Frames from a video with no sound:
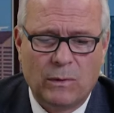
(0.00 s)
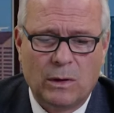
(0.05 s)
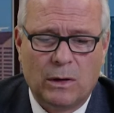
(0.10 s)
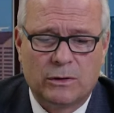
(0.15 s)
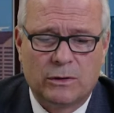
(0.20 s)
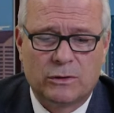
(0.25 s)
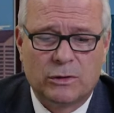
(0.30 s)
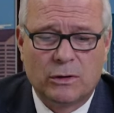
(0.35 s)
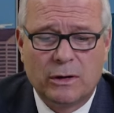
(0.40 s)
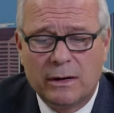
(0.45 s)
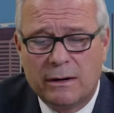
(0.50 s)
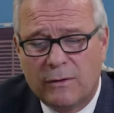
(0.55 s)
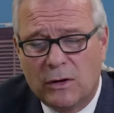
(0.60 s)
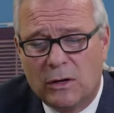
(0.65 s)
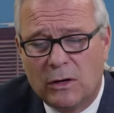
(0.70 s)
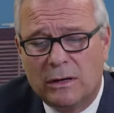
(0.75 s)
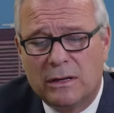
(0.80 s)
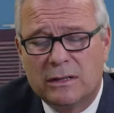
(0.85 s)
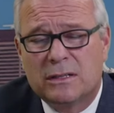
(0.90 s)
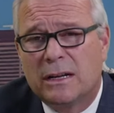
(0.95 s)
Alternative
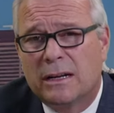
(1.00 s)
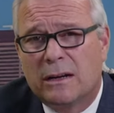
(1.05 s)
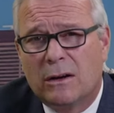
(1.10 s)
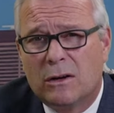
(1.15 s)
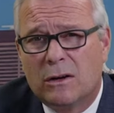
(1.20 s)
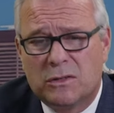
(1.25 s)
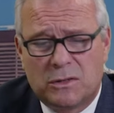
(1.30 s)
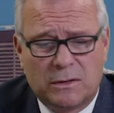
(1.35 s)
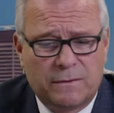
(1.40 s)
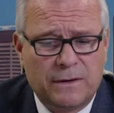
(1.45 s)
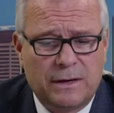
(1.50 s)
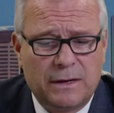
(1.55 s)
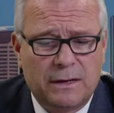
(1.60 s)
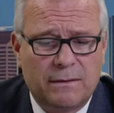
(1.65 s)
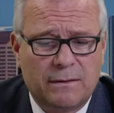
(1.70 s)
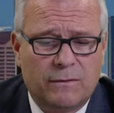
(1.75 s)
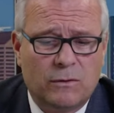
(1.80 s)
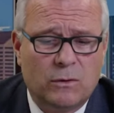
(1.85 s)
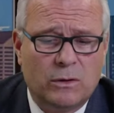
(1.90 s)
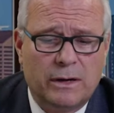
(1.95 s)
outlets like ours are filling
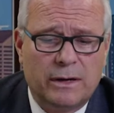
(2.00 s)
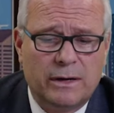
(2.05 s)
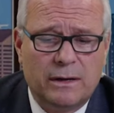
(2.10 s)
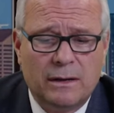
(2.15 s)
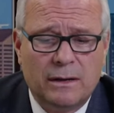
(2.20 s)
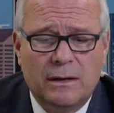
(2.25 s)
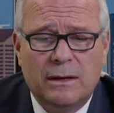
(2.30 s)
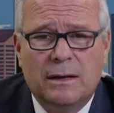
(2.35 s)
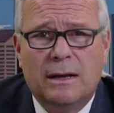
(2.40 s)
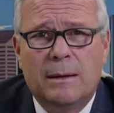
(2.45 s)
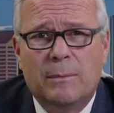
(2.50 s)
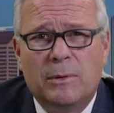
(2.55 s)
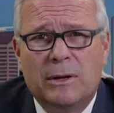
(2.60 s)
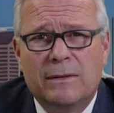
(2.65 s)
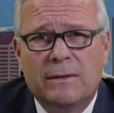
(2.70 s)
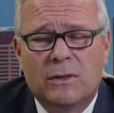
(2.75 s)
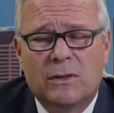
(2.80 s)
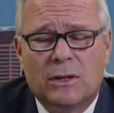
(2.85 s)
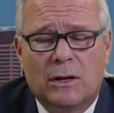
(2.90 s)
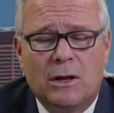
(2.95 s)
the void. I
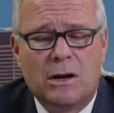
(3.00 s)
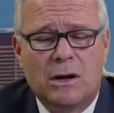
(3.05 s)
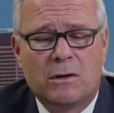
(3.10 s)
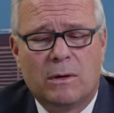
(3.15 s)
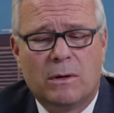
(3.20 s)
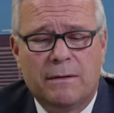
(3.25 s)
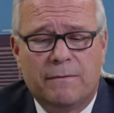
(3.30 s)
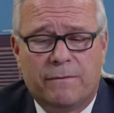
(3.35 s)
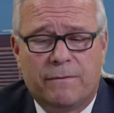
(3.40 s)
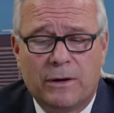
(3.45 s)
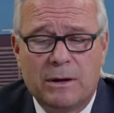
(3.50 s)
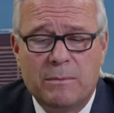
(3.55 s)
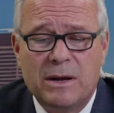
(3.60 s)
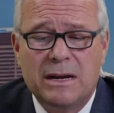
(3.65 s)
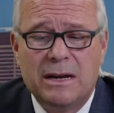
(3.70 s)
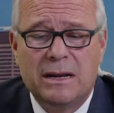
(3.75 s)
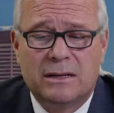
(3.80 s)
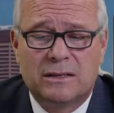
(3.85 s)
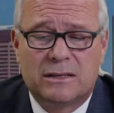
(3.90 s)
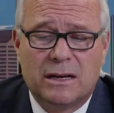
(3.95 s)
believe in the long run, free
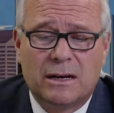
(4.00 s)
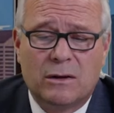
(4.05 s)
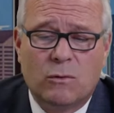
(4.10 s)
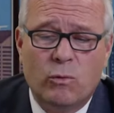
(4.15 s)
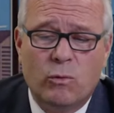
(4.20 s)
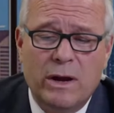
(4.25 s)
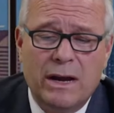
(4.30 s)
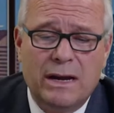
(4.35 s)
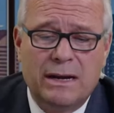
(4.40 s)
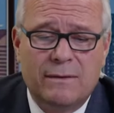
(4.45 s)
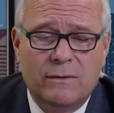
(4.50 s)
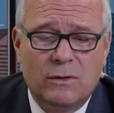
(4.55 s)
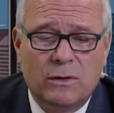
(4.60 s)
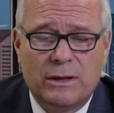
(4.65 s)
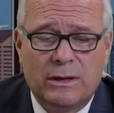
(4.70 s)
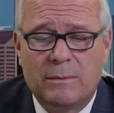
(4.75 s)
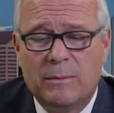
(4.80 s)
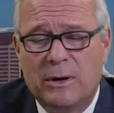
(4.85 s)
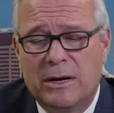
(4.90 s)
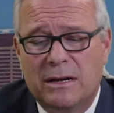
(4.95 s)
media is going to win, even though
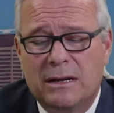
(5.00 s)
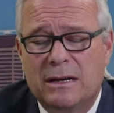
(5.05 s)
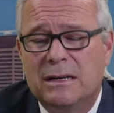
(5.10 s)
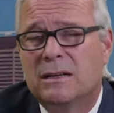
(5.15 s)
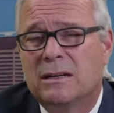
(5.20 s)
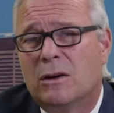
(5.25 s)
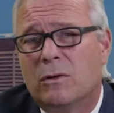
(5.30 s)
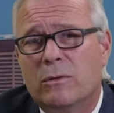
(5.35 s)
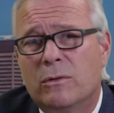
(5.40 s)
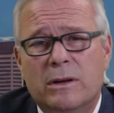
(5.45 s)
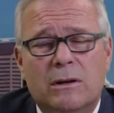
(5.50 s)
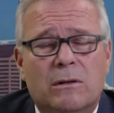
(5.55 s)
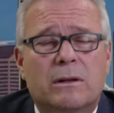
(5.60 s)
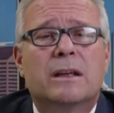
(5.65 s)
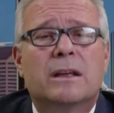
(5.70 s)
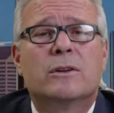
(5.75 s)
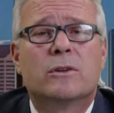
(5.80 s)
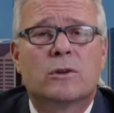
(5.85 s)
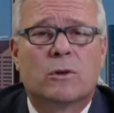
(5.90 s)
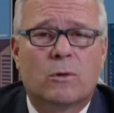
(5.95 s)
they might need to go nearly
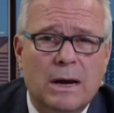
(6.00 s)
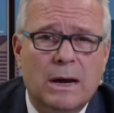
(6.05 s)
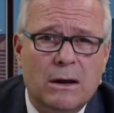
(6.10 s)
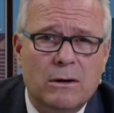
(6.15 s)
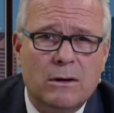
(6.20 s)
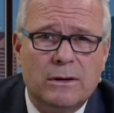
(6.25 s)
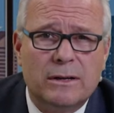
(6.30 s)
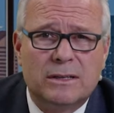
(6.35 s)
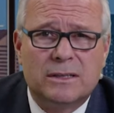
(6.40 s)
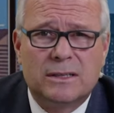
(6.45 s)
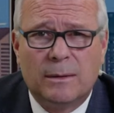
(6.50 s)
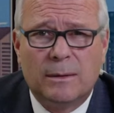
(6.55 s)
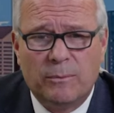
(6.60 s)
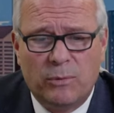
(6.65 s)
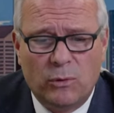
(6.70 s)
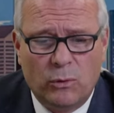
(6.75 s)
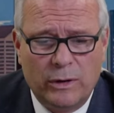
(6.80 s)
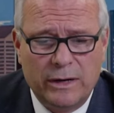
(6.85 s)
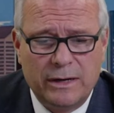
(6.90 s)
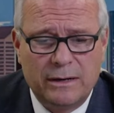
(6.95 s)
underground at some
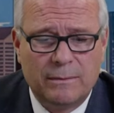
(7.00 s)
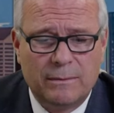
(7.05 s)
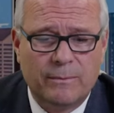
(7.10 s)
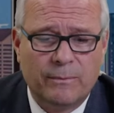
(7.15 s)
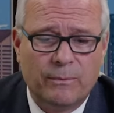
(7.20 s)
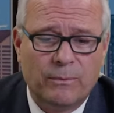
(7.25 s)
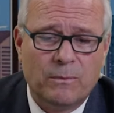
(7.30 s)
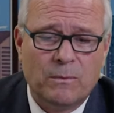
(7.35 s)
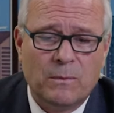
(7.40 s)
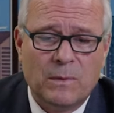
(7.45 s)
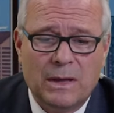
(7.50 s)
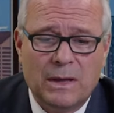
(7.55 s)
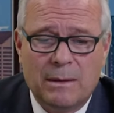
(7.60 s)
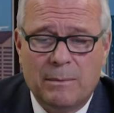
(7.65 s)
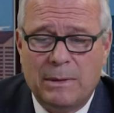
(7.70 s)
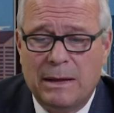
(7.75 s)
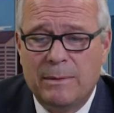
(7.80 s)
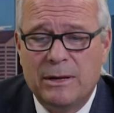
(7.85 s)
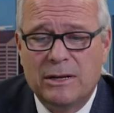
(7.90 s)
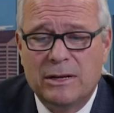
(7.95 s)
point. It
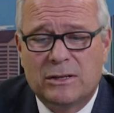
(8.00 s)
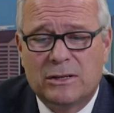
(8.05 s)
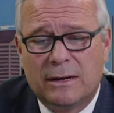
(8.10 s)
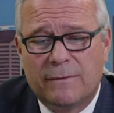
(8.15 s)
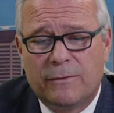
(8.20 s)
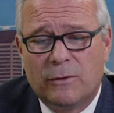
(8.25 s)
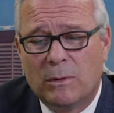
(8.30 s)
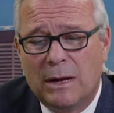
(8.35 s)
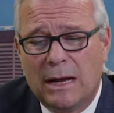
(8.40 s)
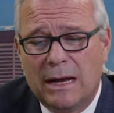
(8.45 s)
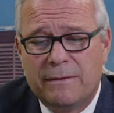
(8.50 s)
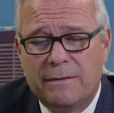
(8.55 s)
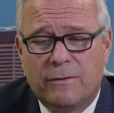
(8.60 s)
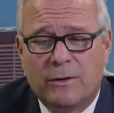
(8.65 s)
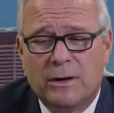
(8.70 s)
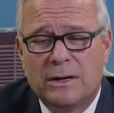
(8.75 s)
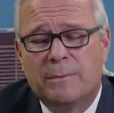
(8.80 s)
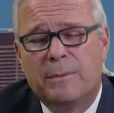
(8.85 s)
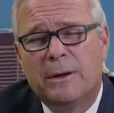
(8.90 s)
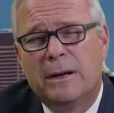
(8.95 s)
may be a tougher ride for
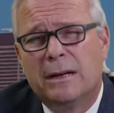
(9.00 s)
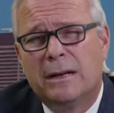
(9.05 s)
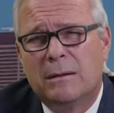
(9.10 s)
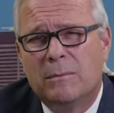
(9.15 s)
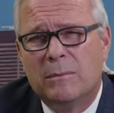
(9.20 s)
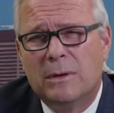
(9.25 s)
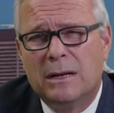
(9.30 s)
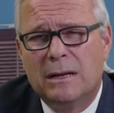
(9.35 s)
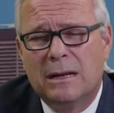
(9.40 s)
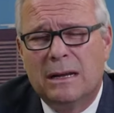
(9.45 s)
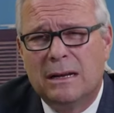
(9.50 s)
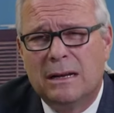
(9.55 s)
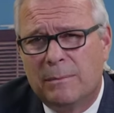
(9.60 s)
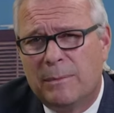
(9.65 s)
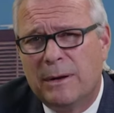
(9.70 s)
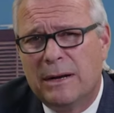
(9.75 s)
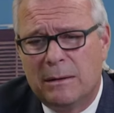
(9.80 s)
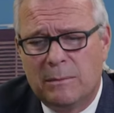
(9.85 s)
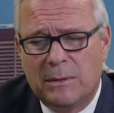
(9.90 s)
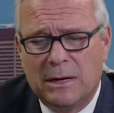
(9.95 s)
independent
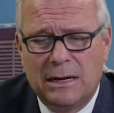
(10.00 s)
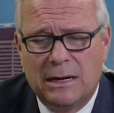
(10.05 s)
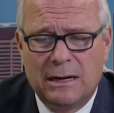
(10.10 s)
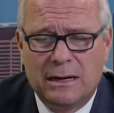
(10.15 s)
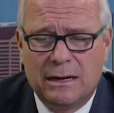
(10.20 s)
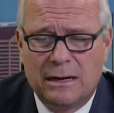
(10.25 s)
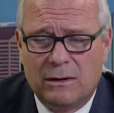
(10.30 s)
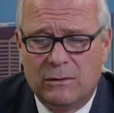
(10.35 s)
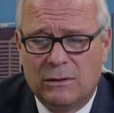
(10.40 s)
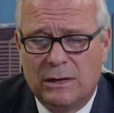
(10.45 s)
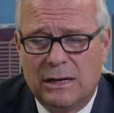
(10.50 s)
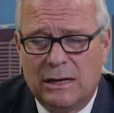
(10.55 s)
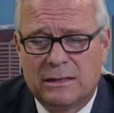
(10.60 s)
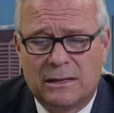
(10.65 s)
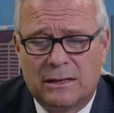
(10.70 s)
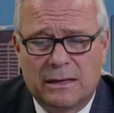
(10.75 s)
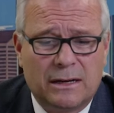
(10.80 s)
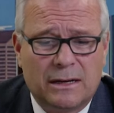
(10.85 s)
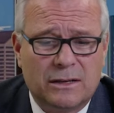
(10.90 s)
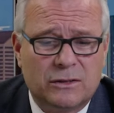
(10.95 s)
media outlets
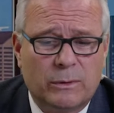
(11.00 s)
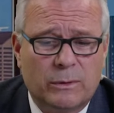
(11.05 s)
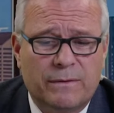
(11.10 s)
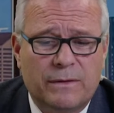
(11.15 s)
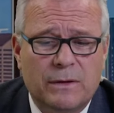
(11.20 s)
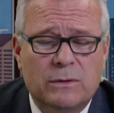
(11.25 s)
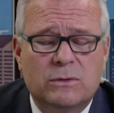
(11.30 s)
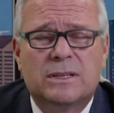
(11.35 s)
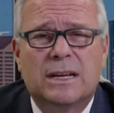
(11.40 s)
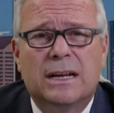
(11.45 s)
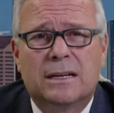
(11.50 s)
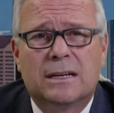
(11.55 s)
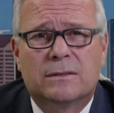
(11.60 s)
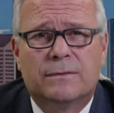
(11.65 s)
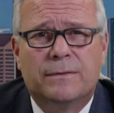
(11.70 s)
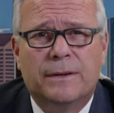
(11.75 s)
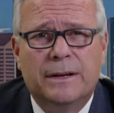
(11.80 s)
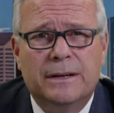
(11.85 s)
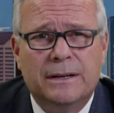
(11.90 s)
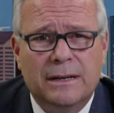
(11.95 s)
like us who refuse tax
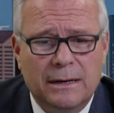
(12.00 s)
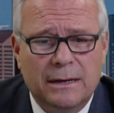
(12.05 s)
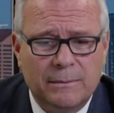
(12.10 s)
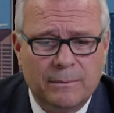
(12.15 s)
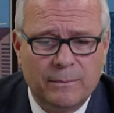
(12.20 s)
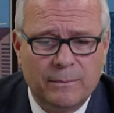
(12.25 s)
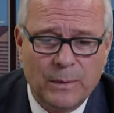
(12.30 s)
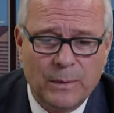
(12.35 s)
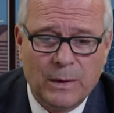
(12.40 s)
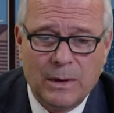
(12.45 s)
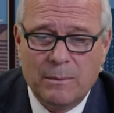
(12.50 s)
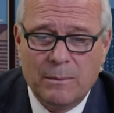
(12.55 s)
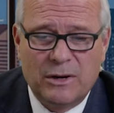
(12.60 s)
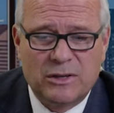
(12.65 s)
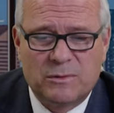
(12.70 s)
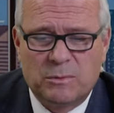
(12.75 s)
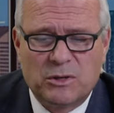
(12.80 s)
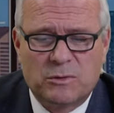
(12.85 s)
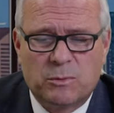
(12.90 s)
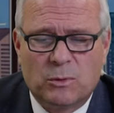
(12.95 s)
funding, but
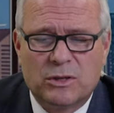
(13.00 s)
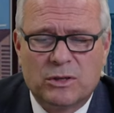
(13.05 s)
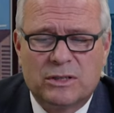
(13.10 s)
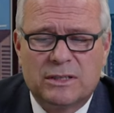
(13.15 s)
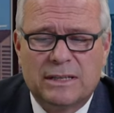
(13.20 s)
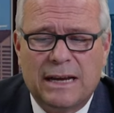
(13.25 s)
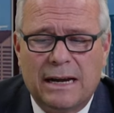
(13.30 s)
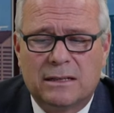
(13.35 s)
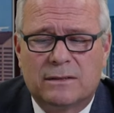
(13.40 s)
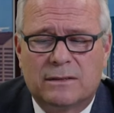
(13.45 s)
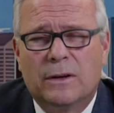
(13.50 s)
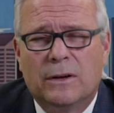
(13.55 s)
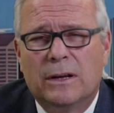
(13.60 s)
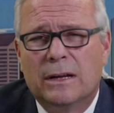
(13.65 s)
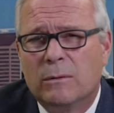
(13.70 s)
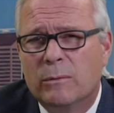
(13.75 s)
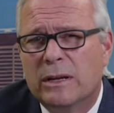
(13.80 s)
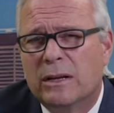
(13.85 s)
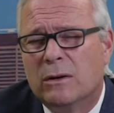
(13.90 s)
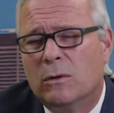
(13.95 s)
it's much more satisfying
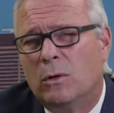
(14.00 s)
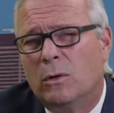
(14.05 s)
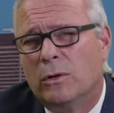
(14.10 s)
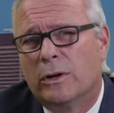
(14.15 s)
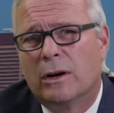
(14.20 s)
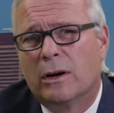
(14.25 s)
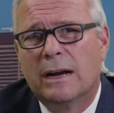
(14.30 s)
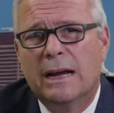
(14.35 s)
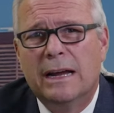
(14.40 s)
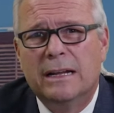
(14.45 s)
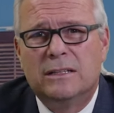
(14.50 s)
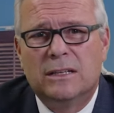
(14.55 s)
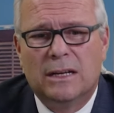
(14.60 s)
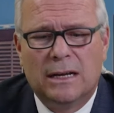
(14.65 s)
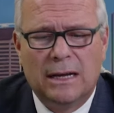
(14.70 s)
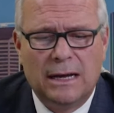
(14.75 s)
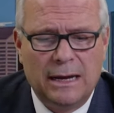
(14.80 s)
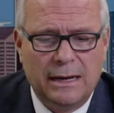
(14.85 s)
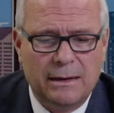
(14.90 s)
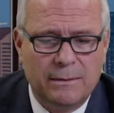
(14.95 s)
and we can hold our heads
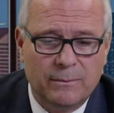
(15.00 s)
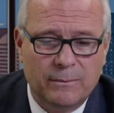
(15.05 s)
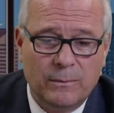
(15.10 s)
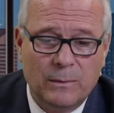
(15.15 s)
high.